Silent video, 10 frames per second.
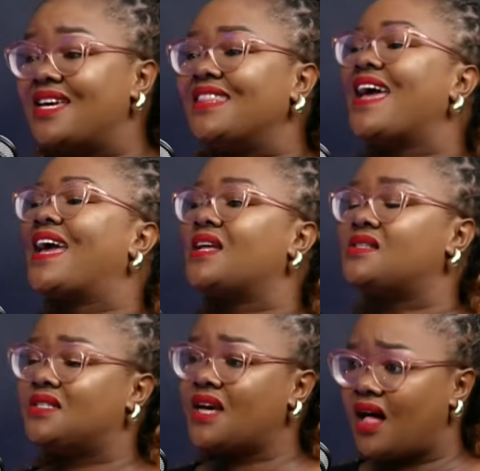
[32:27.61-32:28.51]
They can
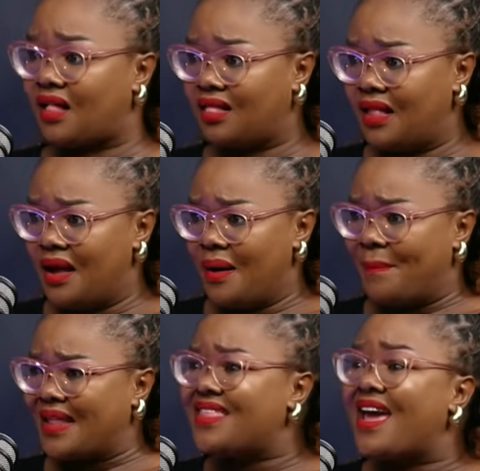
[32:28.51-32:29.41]
tell
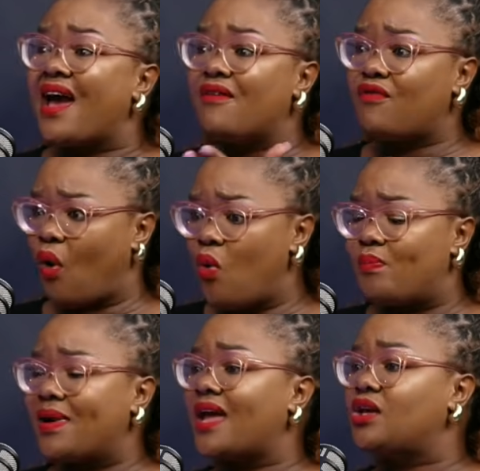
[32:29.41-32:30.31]
but they have hope
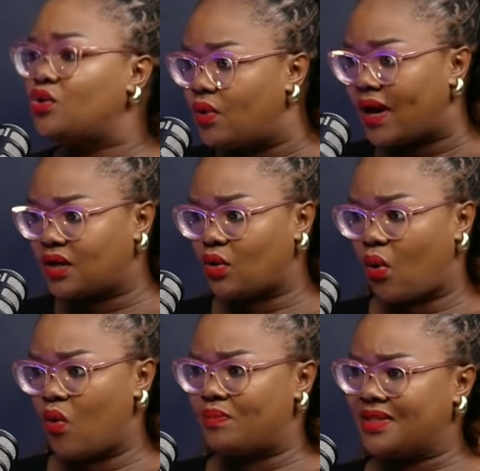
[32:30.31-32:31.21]
like you had
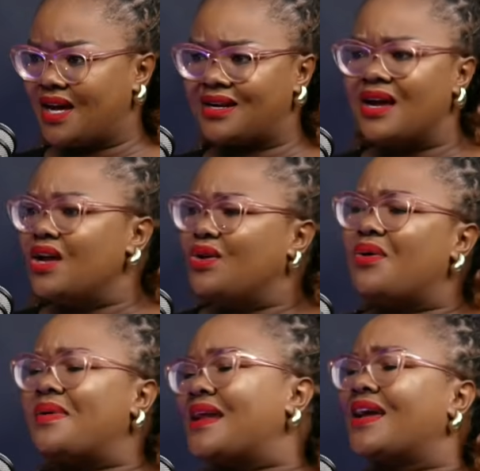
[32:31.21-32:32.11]
hope mm -hmm. that you know
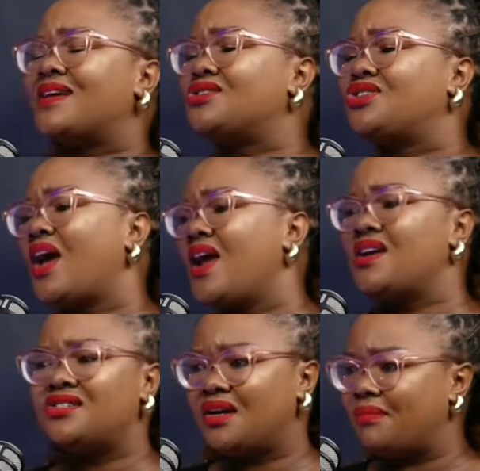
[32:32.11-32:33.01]
what i can change
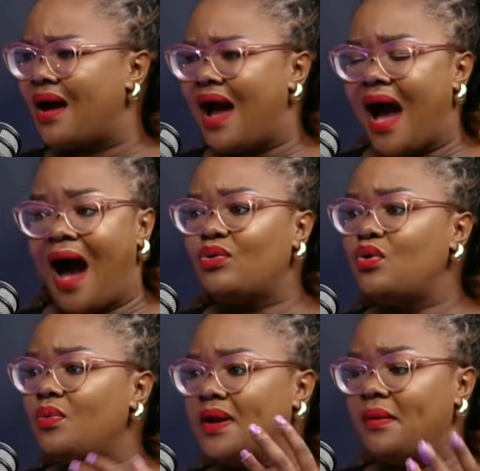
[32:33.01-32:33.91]
him how do
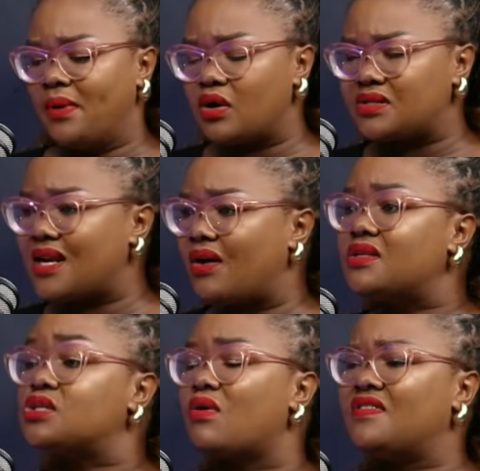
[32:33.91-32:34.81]
we because now
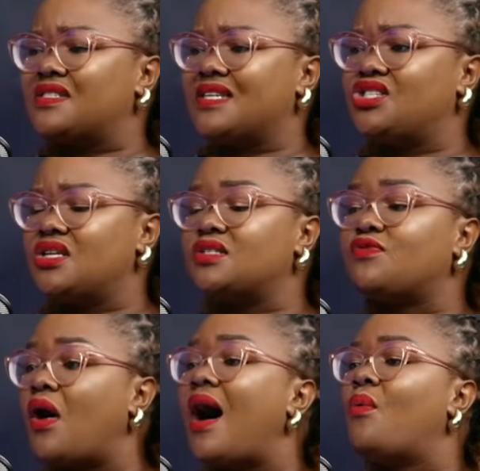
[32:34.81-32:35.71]
this conversation is
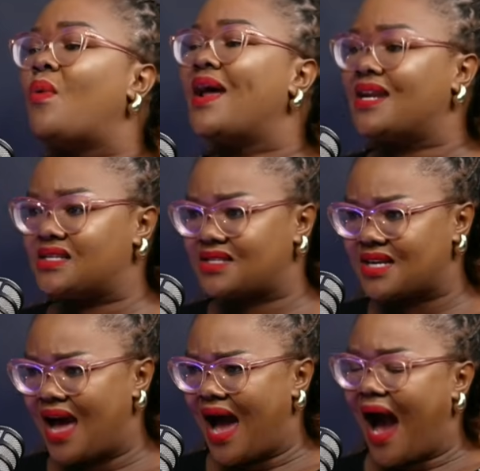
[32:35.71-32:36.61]
for awareness mm -hmm.